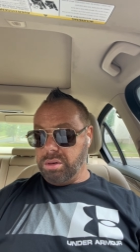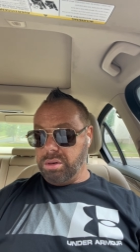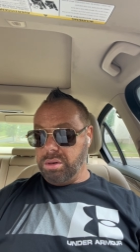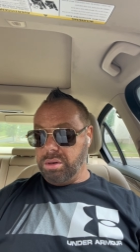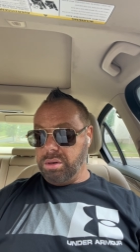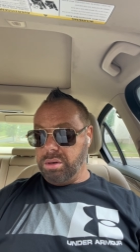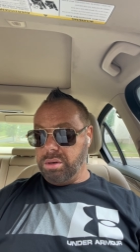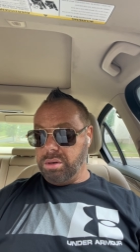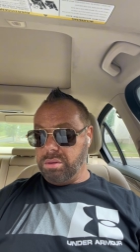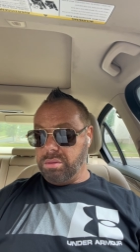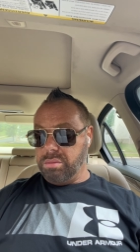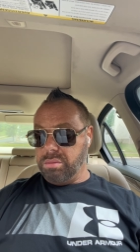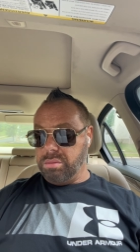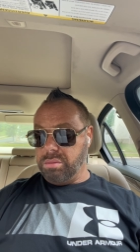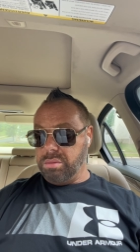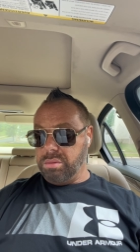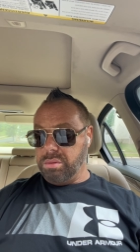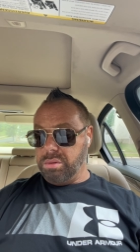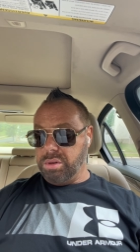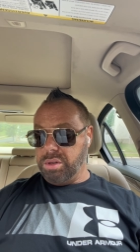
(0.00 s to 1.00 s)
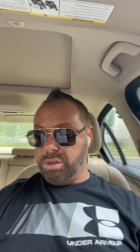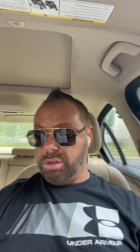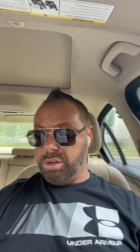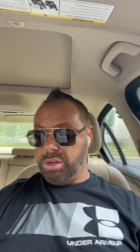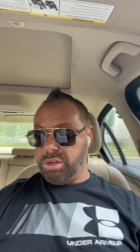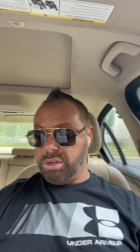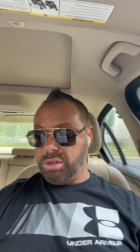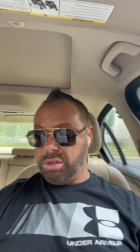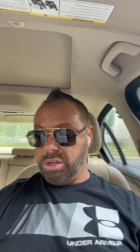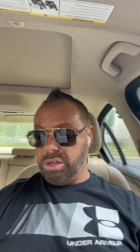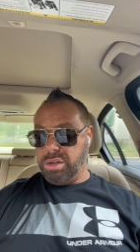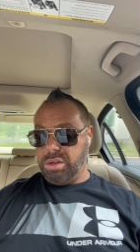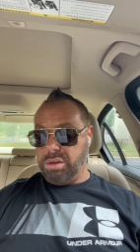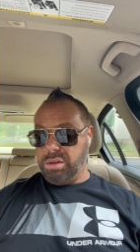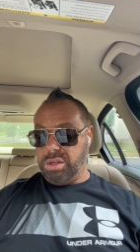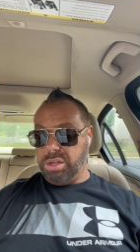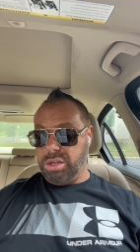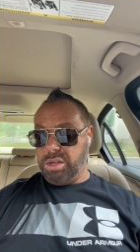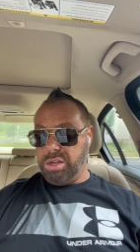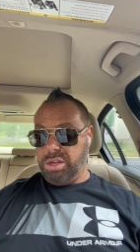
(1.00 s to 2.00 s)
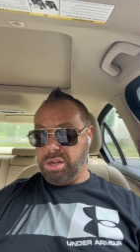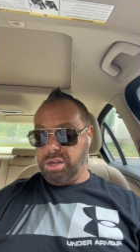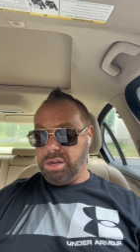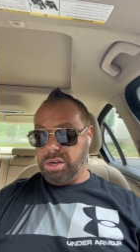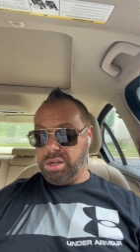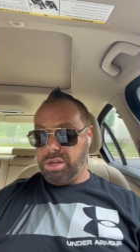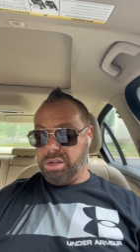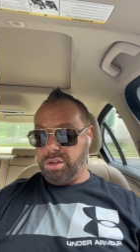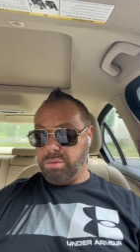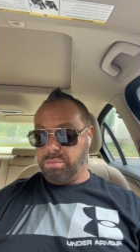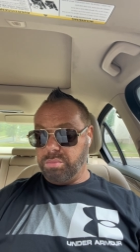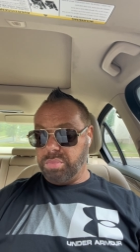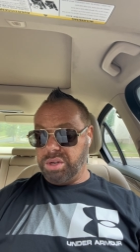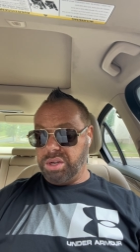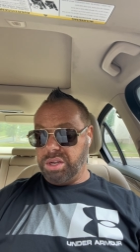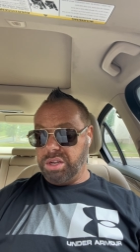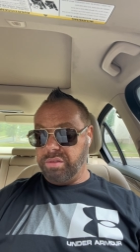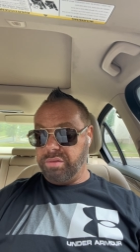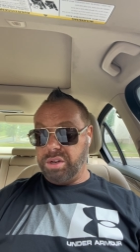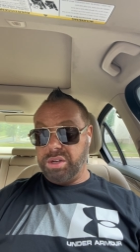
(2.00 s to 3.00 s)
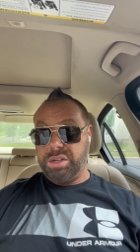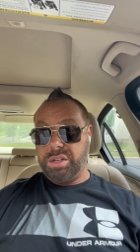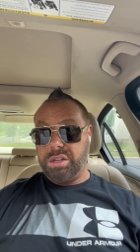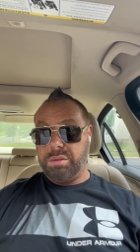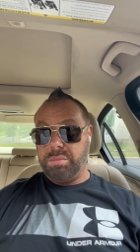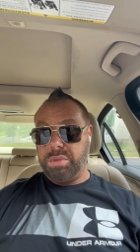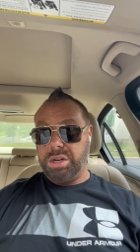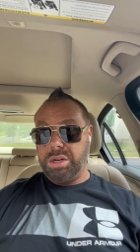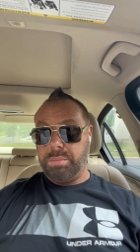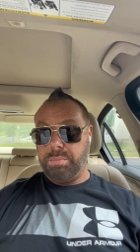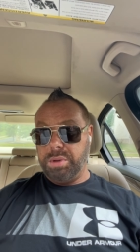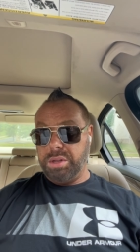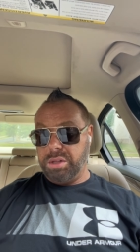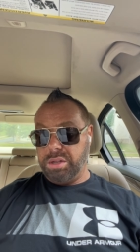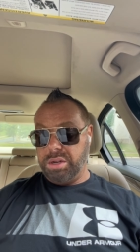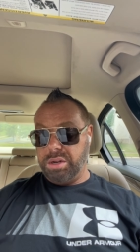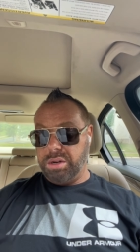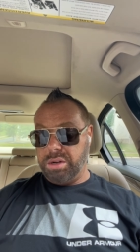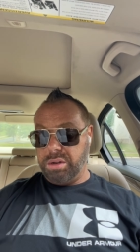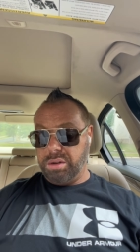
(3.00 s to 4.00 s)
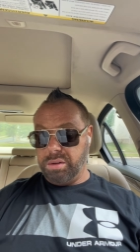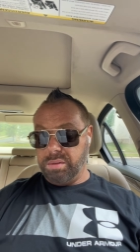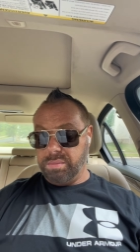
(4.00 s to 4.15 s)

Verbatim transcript: you know, that they, they can't help but give into the manipulating.